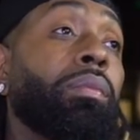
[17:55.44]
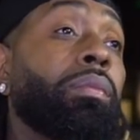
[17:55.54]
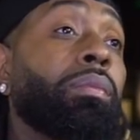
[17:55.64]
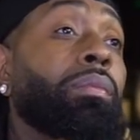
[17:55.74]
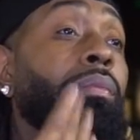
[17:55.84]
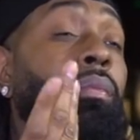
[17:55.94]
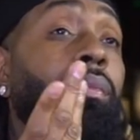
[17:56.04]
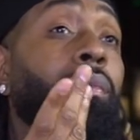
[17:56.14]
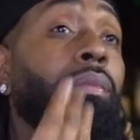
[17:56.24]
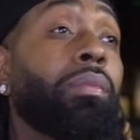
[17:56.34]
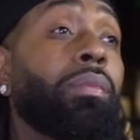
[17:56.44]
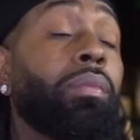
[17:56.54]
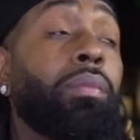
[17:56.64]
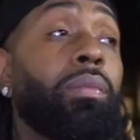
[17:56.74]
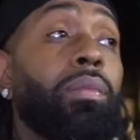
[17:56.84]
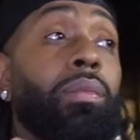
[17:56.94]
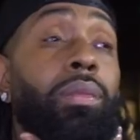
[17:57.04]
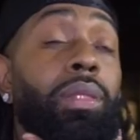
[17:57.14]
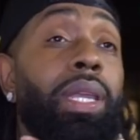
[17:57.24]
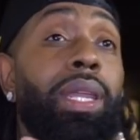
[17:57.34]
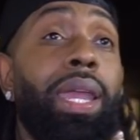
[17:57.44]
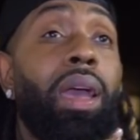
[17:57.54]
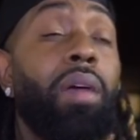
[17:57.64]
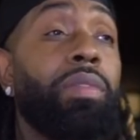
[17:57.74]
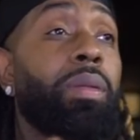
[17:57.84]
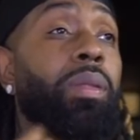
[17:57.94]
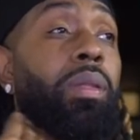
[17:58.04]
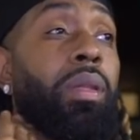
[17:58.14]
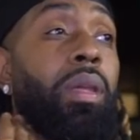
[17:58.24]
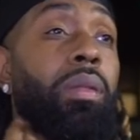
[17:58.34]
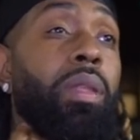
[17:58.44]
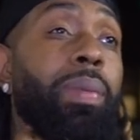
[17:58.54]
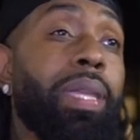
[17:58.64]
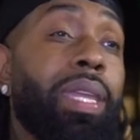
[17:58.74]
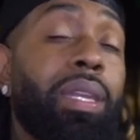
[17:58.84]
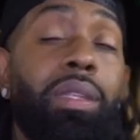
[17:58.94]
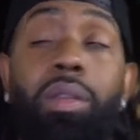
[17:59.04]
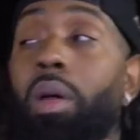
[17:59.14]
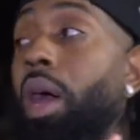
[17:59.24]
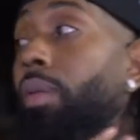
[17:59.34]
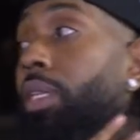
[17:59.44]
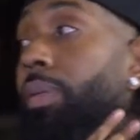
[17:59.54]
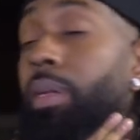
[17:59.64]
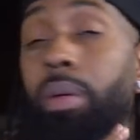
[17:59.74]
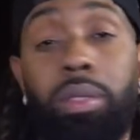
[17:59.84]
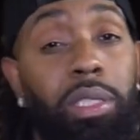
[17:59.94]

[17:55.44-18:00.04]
There's no crowd to leave. Yeah, like off the the beginning is gonna always be the most